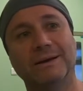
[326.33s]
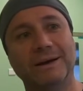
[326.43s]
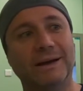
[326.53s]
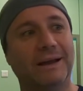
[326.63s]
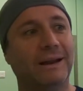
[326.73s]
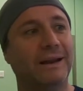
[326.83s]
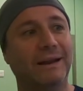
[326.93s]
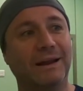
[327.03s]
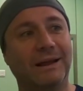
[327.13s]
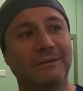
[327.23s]

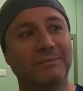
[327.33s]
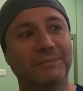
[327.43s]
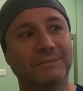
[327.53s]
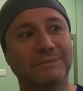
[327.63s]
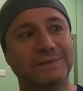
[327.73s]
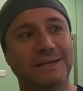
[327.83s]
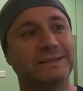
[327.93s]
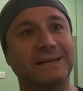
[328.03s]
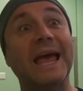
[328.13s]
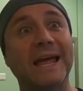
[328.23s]
and
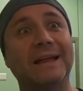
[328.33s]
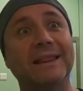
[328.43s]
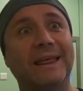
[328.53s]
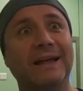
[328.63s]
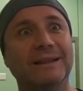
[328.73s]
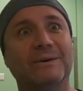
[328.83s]
just saying that,